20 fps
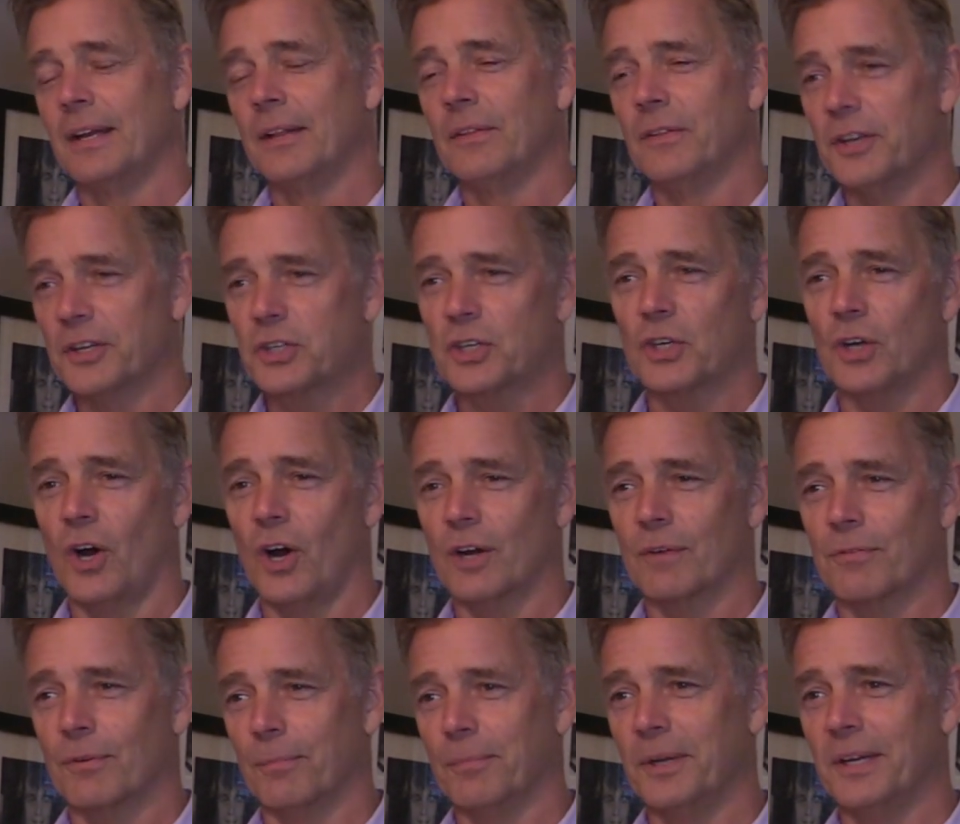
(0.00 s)
This song
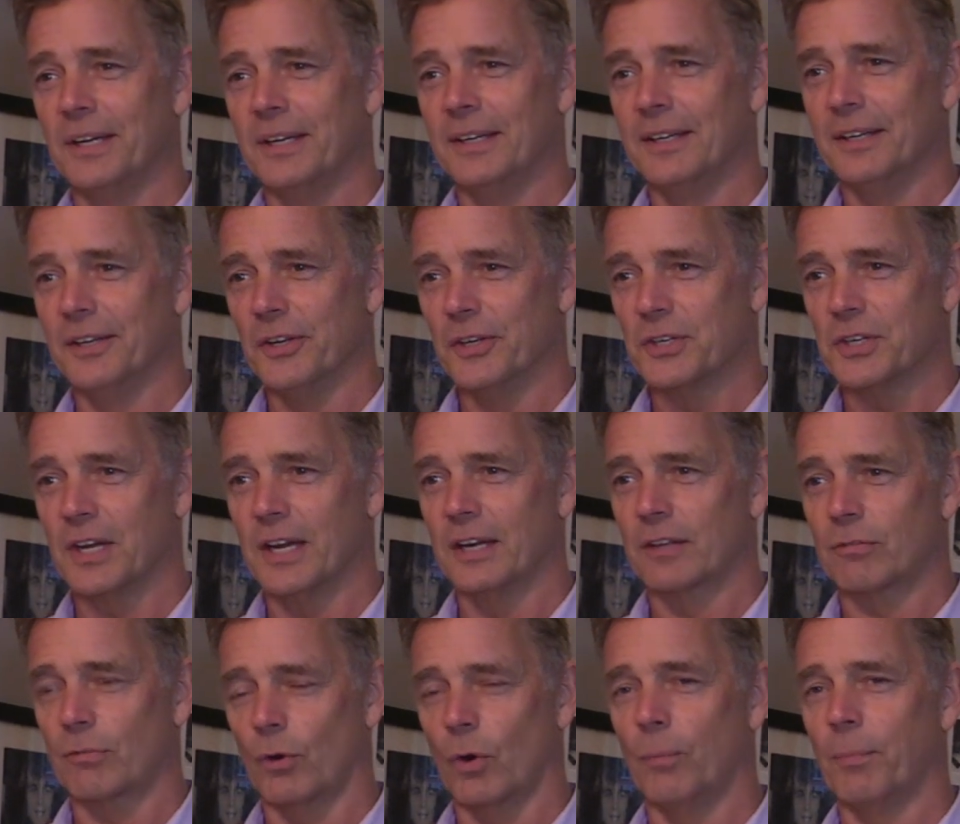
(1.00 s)
for me is a
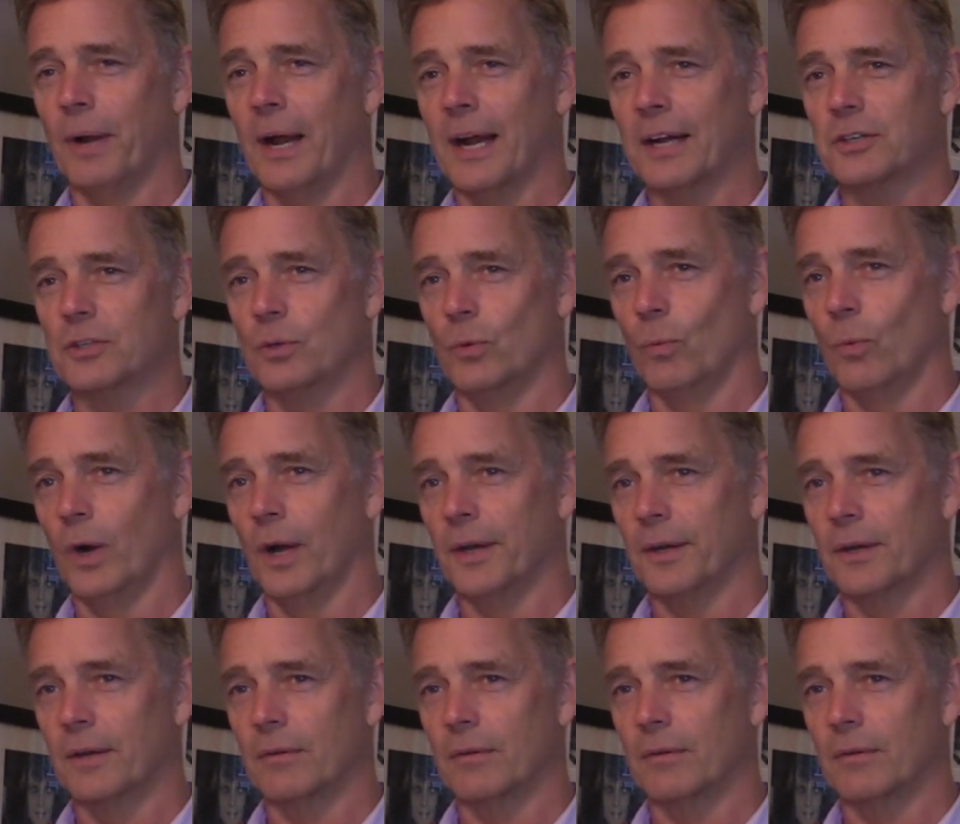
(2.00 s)
throwback to what